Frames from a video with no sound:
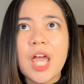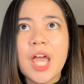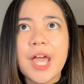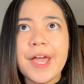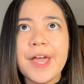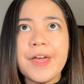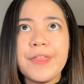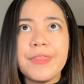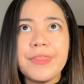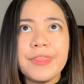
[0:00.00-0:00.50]

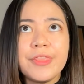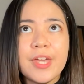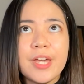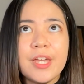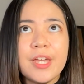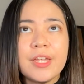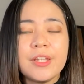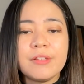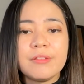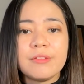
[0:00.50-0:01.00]
And
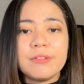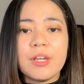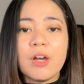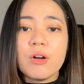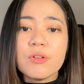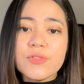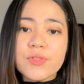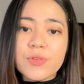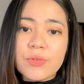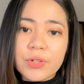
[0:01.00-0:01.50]
then they
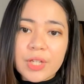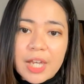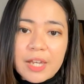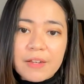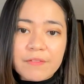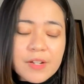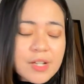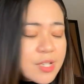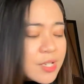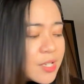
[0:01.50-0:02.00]
also
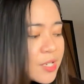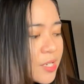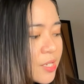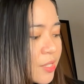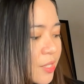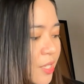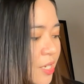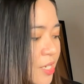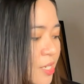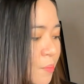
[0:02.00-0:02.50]
gave us
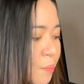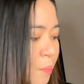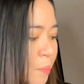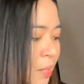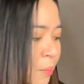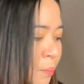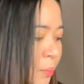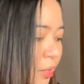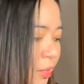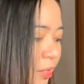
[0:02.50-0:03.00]
this
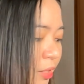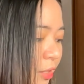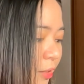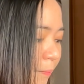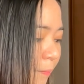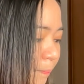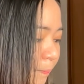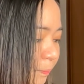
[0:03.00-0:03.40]
paper.